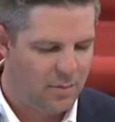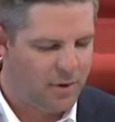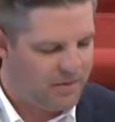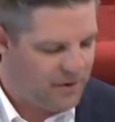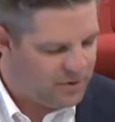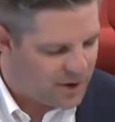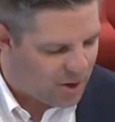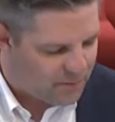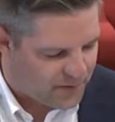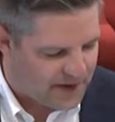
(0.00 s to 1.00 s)
But if you
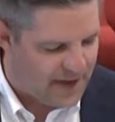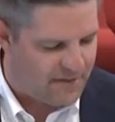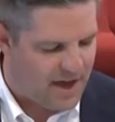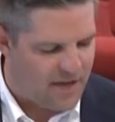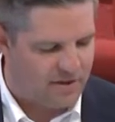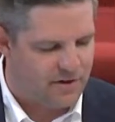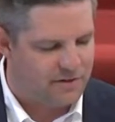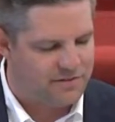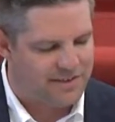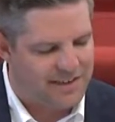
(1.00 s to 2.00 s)
don't forgive
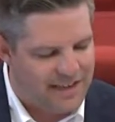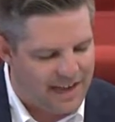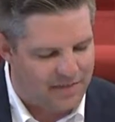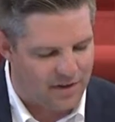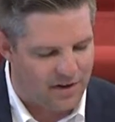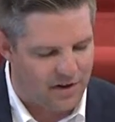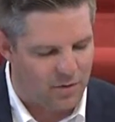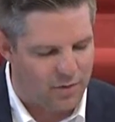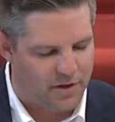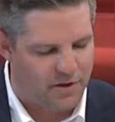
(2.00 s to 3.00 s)
others, neither
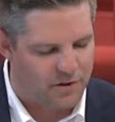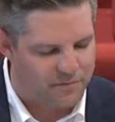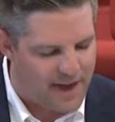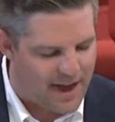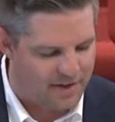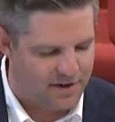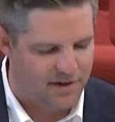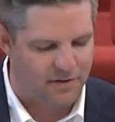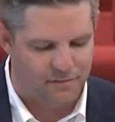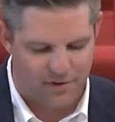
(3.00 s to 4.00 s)
will your
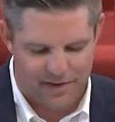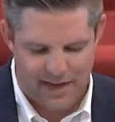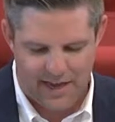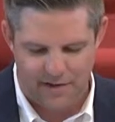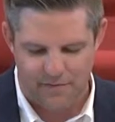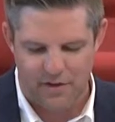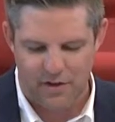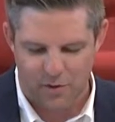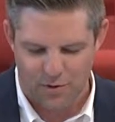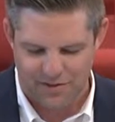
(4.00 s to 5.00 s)
Father forgive
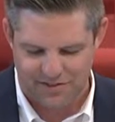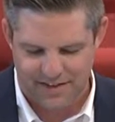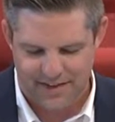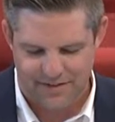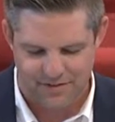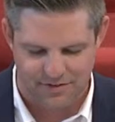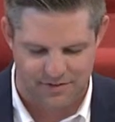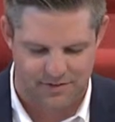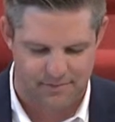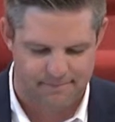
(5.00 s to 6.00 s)
your sins.